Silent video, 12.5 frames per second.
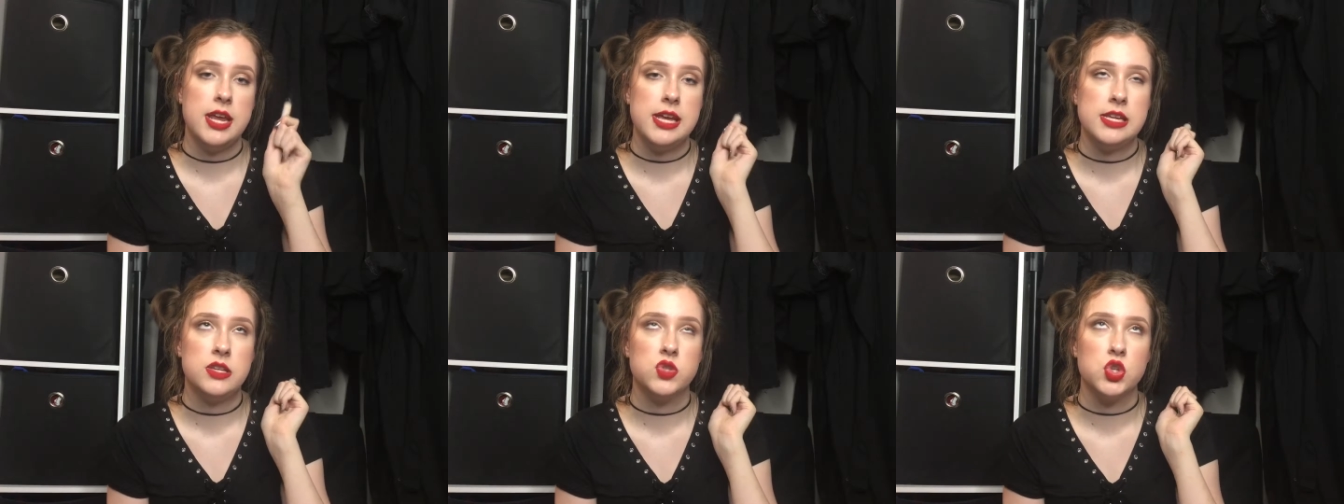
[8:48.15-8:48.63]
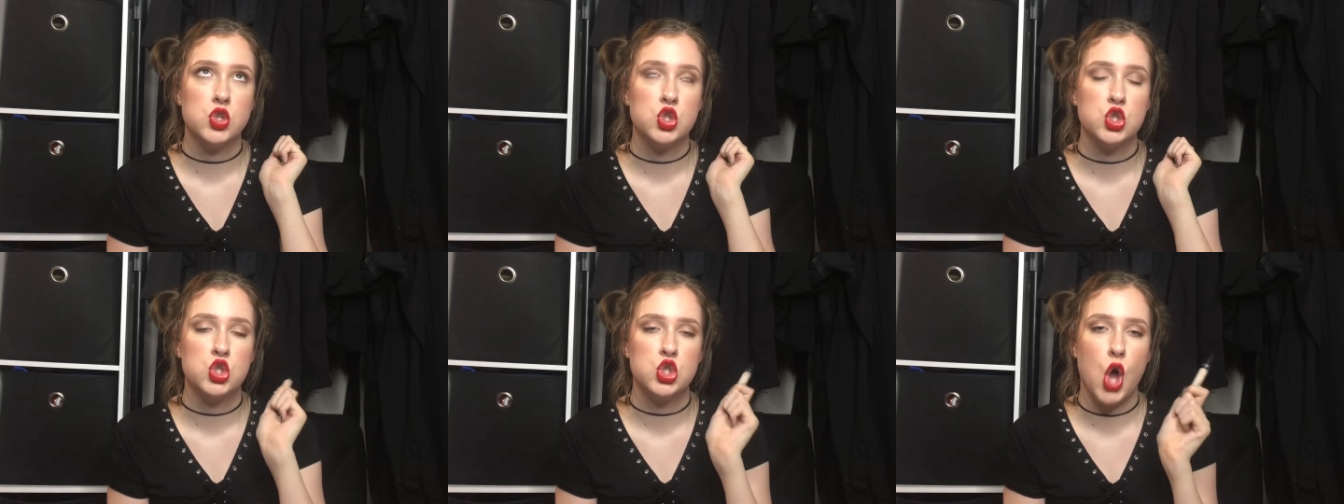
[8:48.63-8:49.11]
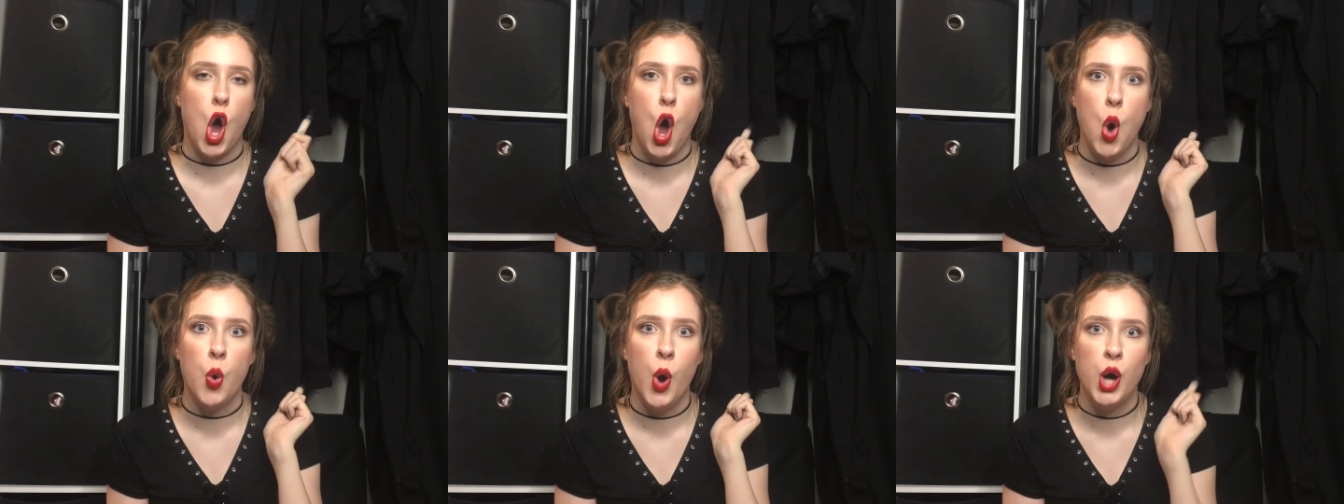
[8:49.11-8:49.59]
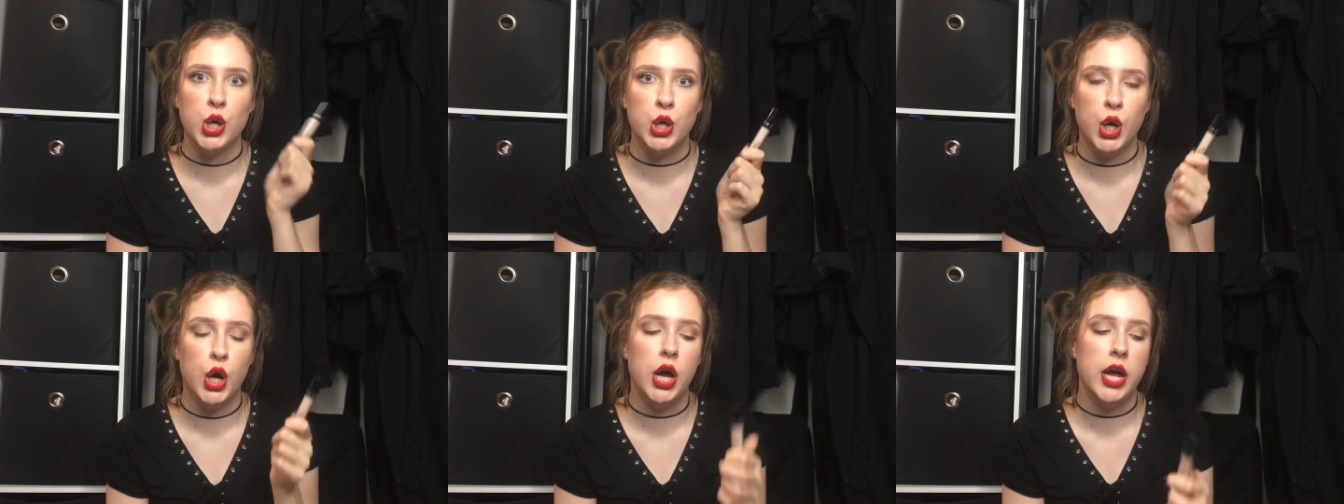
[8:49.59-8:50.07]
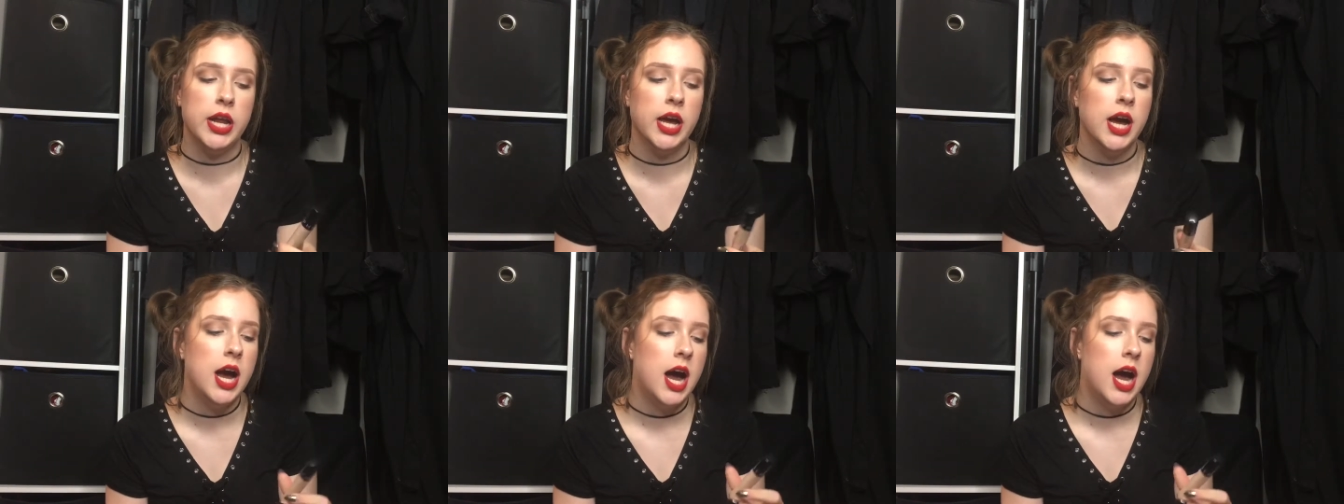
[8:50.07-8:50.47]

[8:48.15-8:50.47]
is so good.